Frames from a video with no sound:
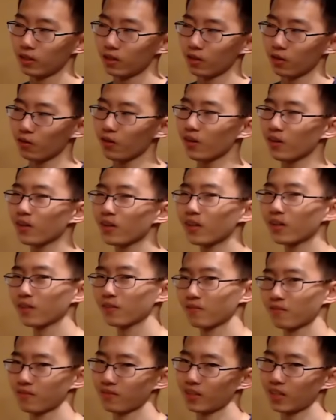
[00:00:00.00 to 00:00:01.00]
Well,
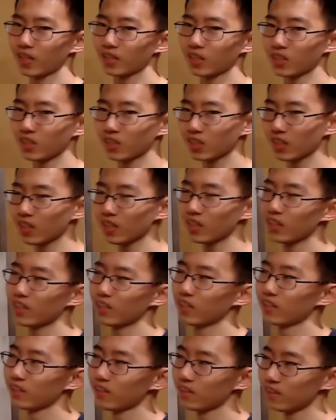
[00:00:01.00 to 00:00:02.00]
as I
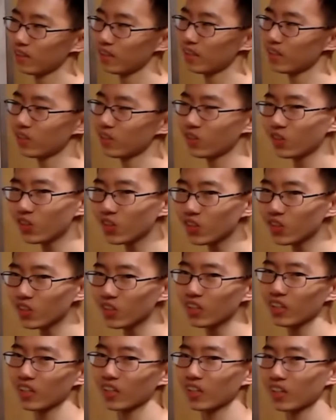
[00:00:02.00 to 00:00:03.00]
said, it's
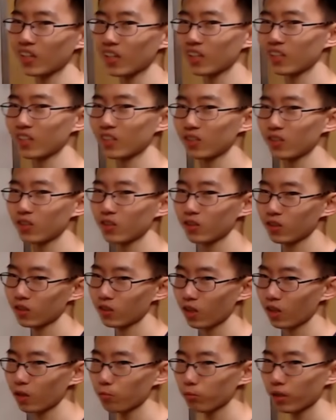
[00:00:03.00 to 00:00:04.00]
usually a good idea to
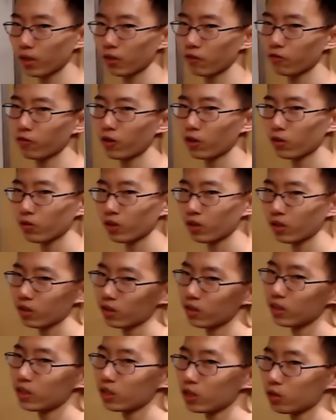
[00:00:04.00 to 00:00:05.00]
start by following
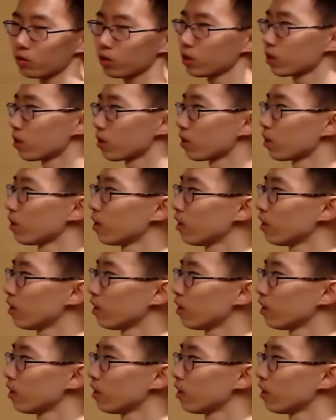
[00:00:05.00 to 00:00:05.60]
your intuition.